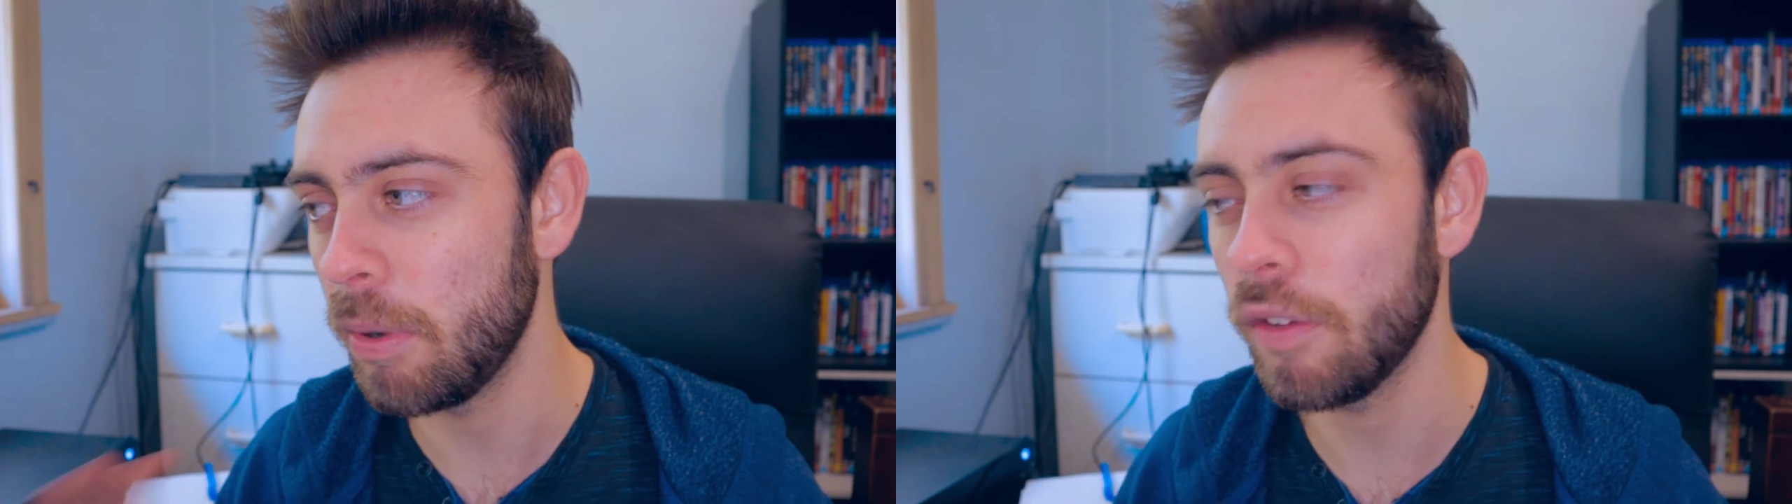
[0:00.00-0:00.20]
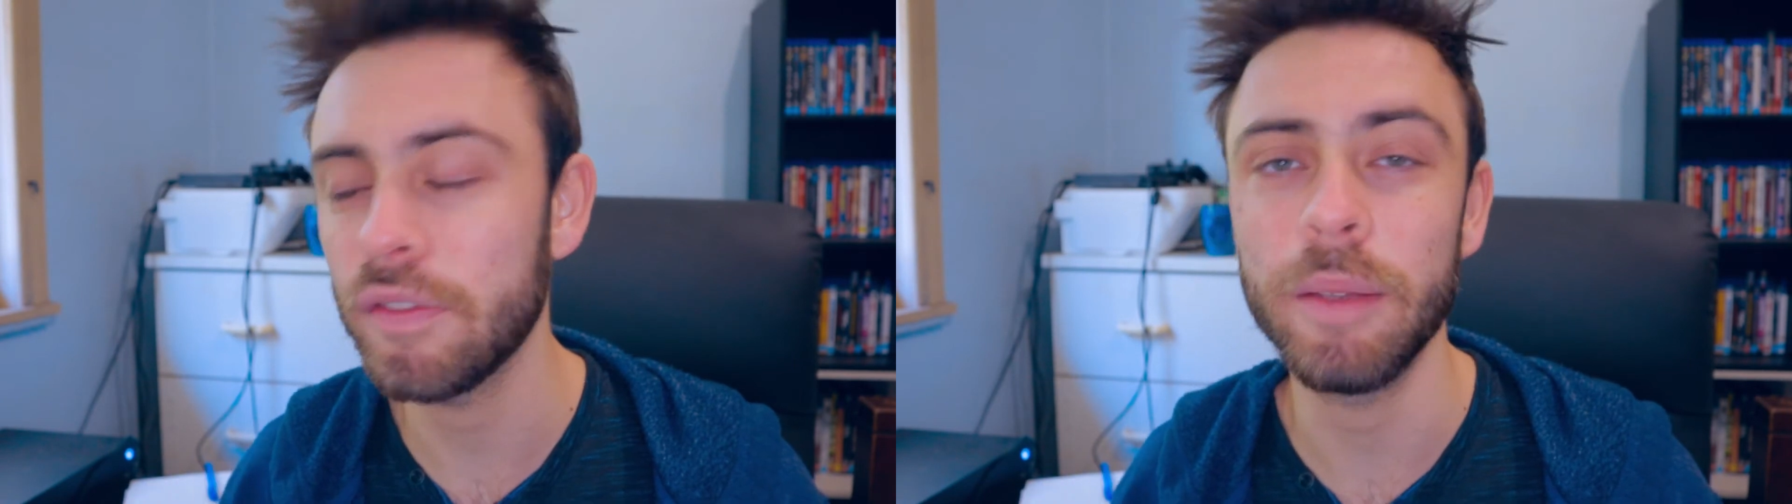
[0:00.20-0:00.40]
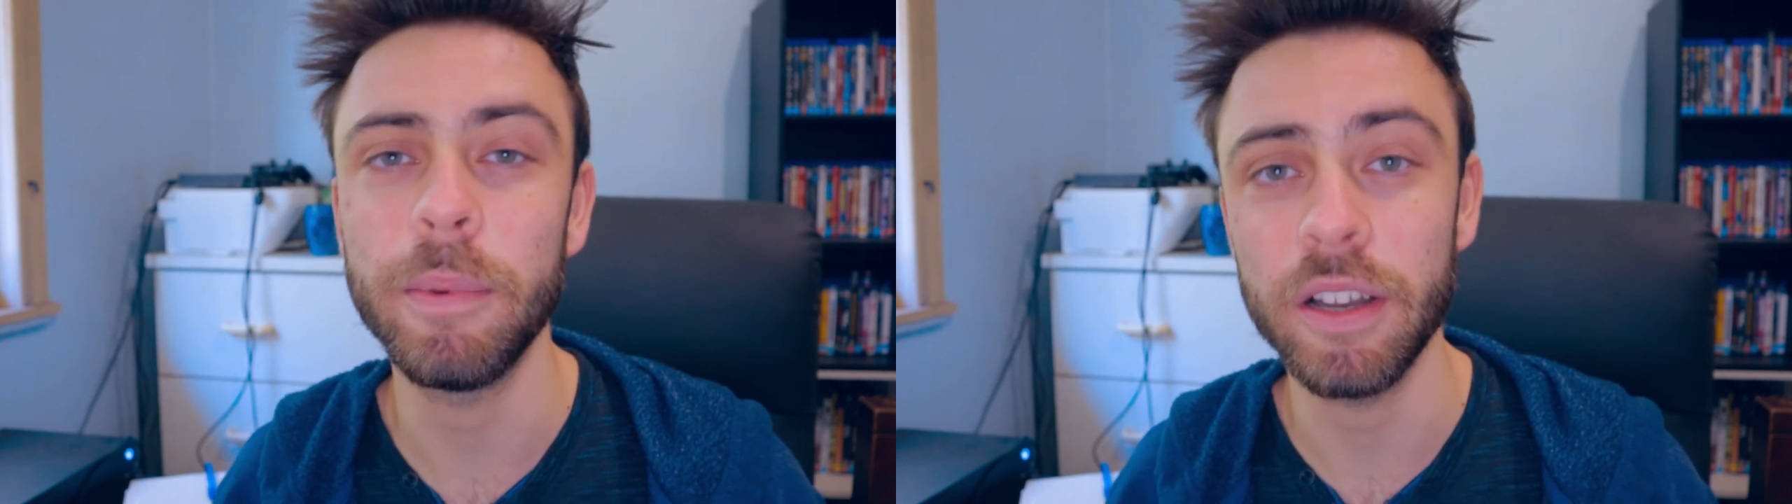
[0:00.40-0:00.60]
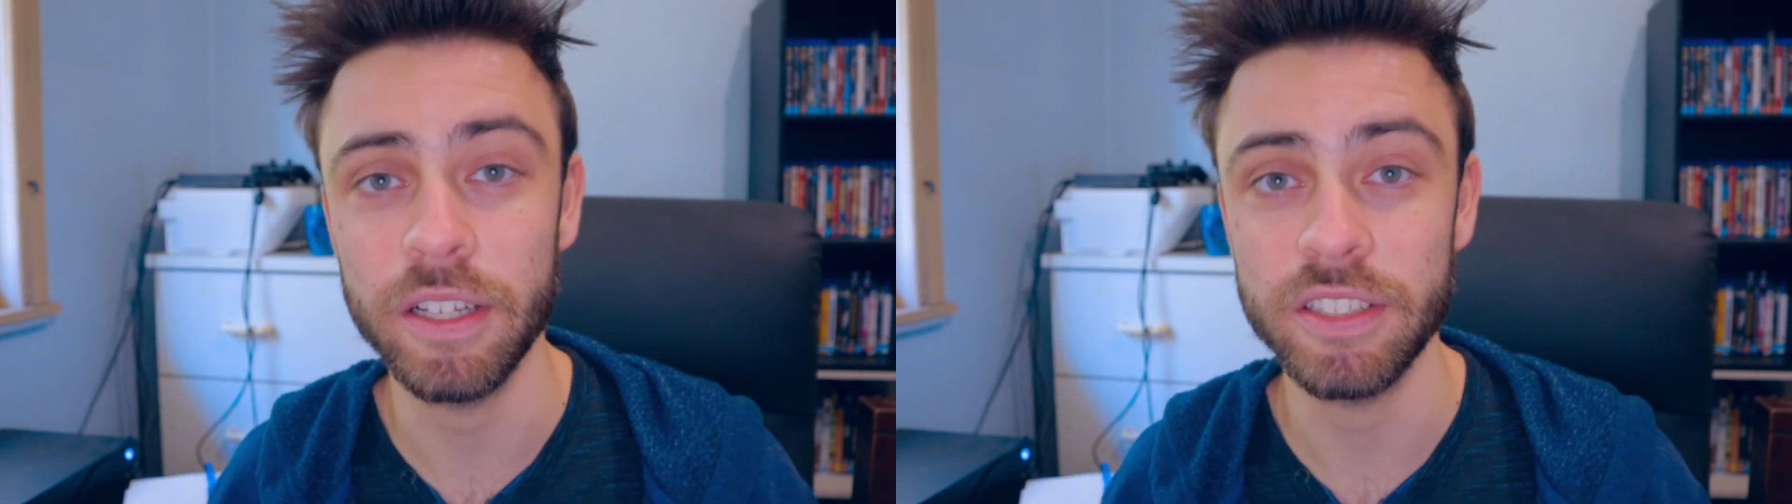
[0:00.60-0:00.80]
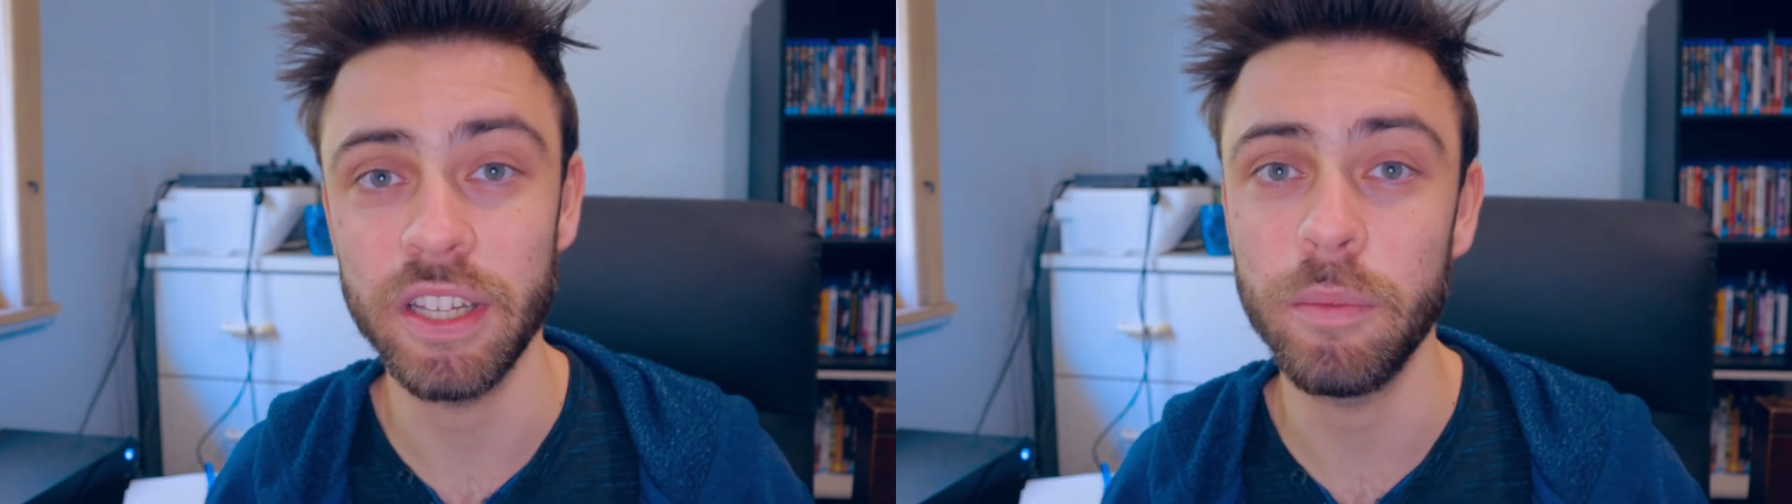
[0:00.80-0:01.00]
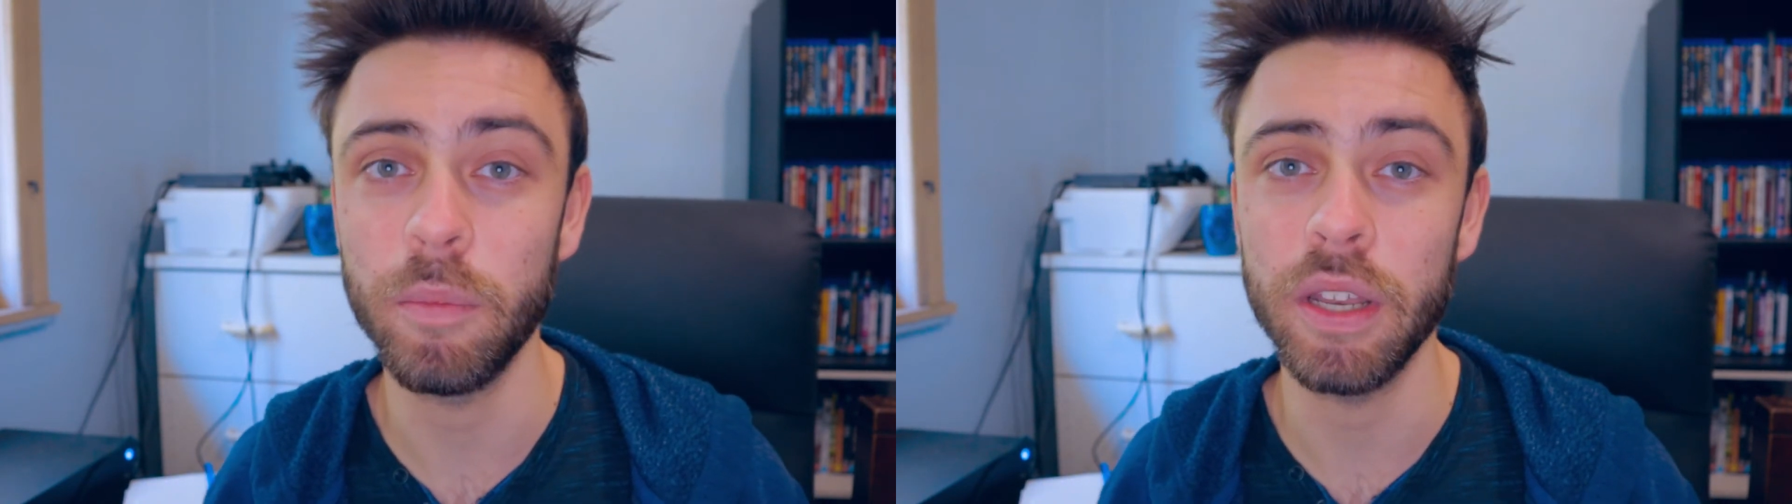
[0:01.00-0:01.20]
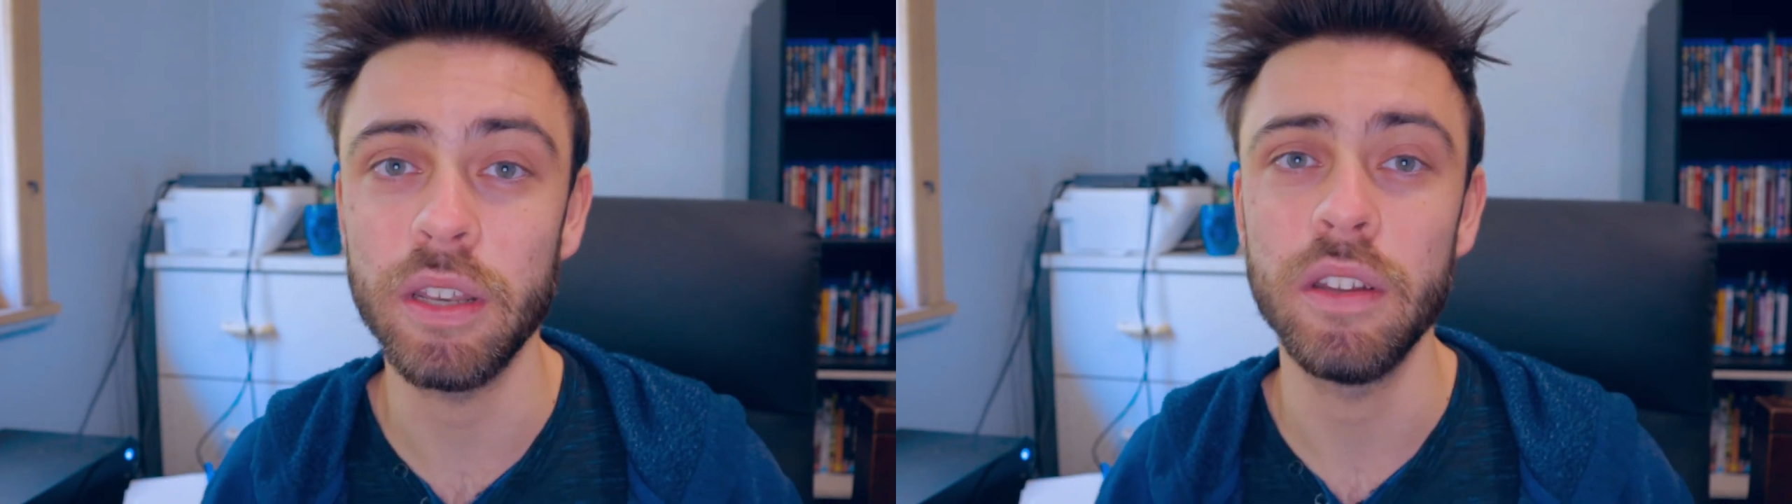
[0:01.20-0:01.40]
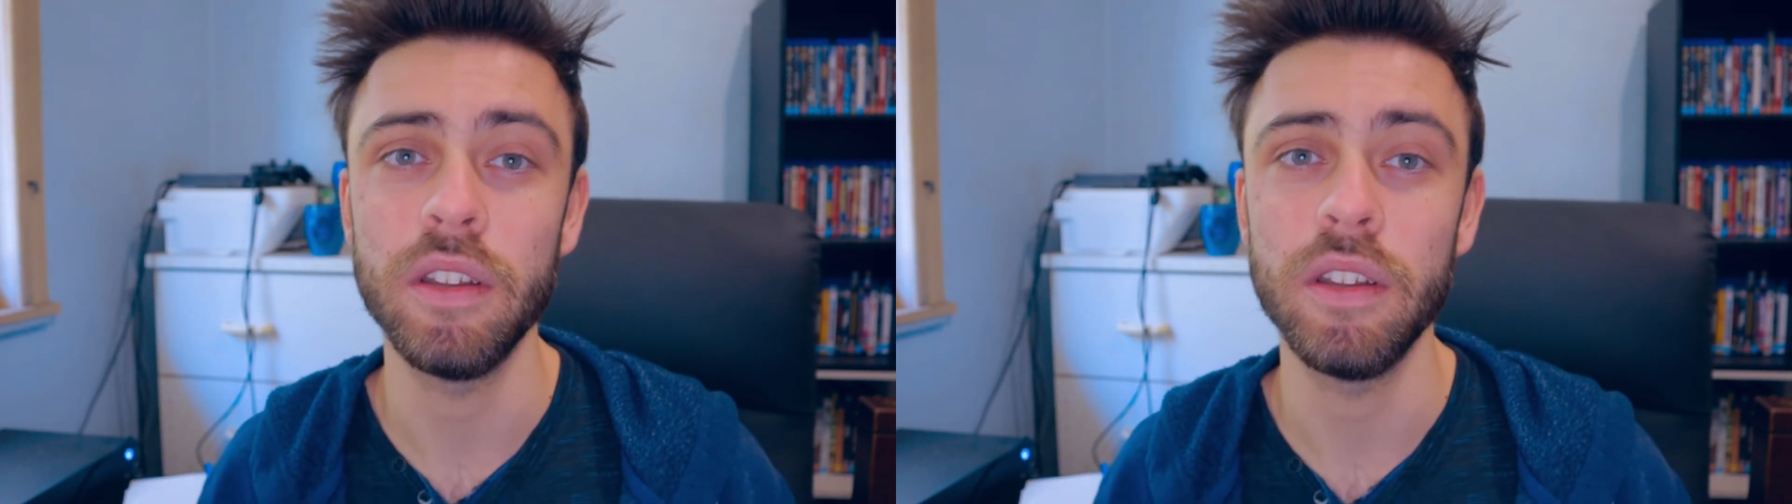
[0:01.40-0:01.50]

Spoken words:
birthday party scene when